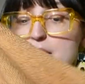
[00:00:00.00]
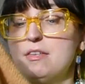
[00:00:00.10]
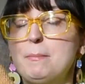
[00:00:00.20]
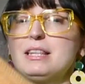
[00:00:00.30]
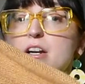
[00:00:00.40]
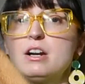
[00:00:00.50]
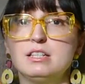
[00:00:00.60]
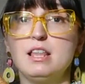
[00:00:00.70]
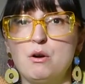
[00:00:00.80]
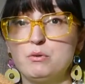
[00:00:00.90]
The pattern
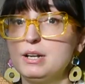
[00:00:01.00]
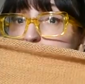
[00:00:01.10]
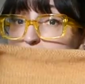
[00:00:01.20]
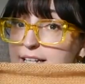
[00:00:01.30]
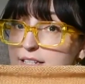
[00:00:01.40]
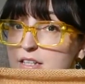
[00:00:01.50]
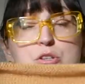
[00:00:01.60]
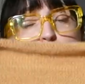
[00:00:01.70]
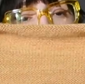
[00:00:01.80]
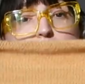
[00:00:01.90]
has now released,
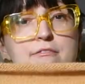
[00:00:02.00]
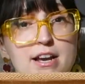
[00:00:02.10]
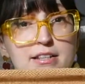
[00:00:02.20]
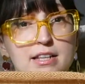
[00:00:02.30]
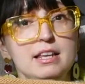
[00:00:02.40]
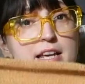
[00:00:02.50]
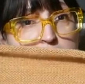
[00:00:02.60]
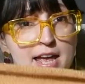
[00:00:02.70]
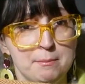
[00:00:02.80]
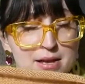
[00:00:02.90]
so you can find it
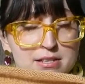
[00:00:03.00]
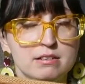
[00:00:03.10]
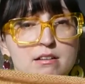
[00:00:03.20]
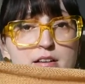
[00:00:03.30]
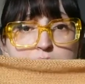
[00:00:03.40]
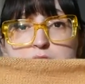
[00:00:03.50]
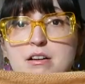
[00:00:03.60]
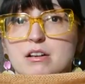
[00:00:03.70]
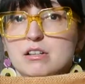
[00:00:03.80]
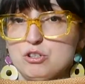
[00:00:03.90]
in Emma's
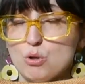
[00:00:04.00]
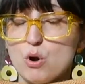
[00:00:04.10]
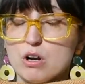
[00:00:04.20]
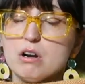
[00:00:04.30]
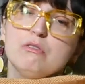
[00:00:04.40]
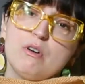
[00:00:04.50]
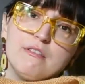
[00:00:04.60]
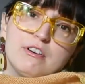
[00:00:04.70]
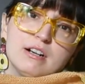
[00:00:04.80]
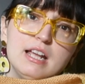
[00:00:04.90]
store on
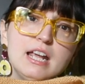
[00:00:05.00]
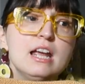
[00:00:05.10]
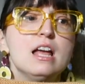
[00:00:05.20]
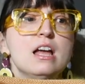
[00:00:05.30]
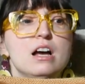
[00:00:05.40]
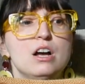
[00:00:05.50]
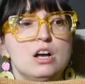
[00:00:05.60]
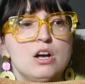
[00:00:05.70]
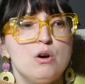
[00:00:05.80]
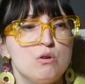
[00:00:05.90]
Rivalry
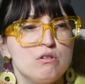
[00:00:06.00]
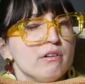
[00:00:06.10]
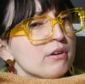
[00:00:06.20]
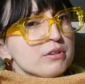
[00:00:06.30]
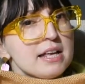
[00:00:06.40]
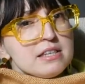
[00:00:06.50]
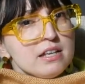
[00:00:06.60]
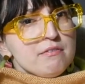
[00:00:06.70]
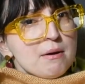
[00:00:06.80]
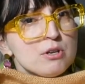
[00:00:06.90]
or on
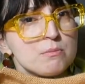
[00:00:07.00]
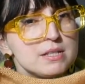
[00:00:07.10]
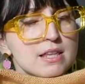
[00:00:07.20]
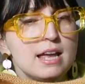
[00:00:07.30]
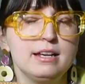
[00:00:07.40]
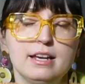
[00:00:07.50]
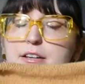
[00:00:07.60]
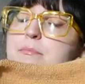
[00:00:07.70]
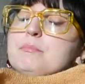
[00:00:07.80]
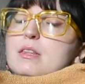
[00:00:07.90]
Etsy if I'm not
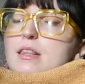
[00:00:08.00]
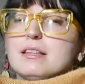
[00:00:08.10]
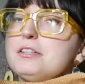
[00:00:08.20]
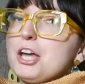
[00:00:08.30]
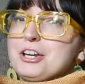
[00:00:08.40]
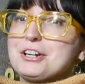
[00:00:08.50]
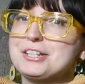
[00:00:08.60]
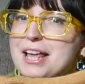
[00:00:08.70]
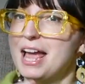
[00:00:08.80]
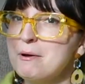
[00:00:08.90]
mistaken. The designer
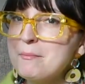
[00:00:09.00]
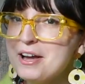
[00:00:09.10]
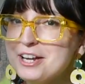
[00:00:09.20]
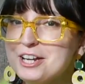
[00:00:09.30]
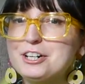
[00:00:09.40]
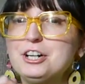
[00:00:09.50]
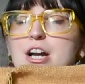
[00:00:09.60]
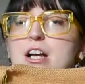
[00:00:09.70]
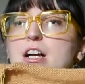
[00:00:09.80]
is Emma Maier.